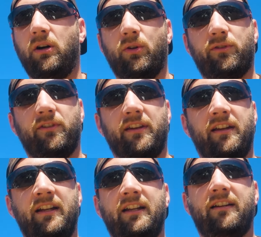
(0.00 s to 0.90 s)
holes for
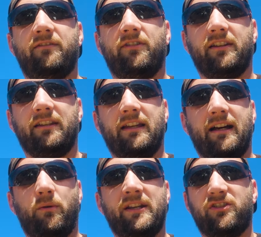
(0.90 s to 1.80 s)

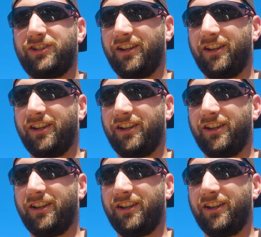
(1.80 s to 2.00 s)
the winch.